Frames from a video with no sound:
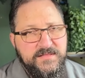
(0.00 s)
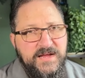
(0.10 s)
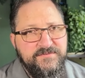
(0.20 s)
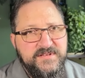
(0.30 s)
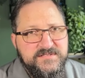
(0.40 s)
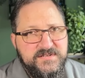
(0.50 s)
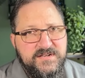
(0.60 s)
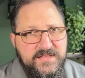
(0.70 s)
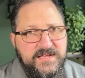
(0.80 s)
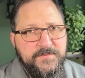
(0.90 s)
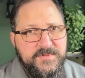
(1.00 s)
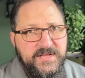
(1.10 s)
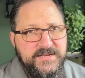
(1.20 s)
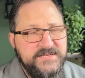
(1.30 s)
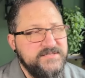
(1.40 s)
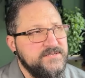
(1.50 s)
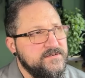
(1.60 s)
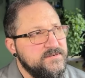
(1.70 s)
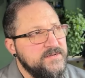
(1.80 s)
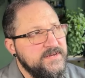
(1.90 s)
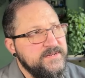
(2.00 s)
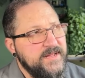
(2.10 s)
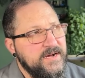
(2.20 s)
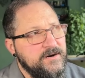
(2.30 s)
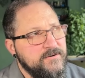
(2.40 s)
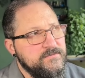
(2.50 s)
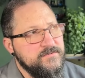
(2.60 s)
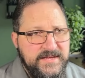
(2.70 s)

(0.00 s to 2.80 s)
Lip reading: everything's going to line up a lot easier. Now,